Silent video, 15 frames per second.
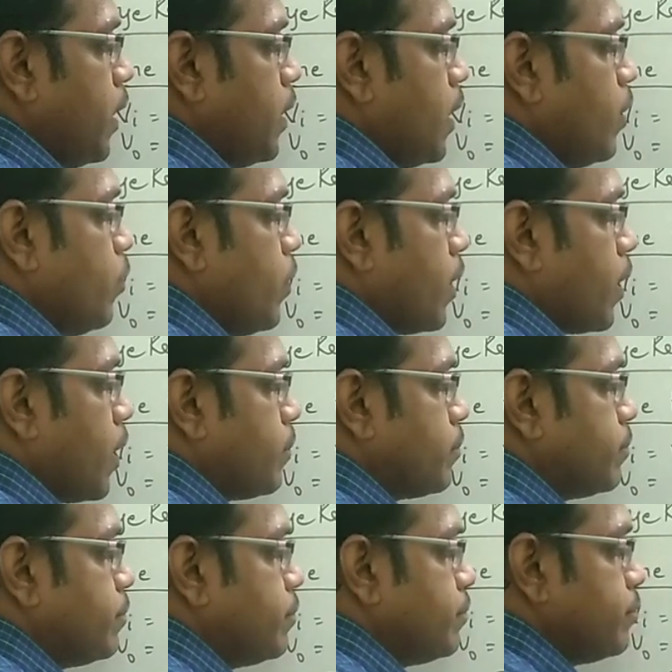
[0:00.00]
IL will
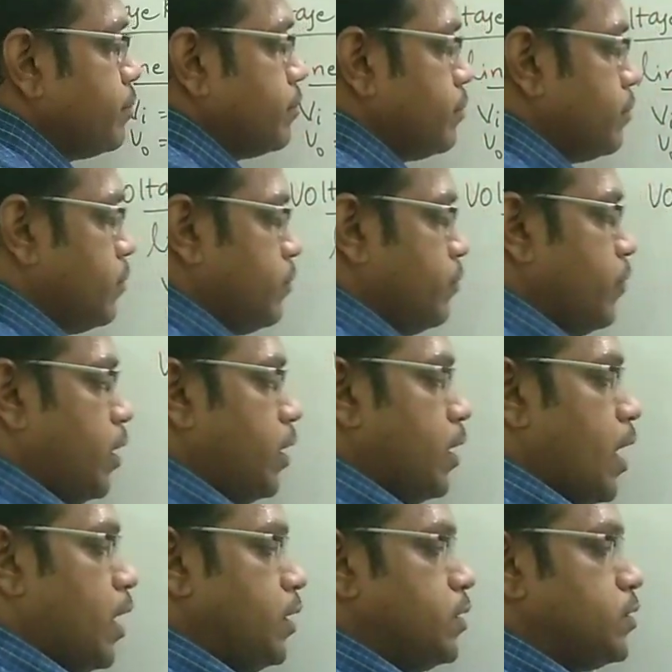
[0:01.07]
come. When I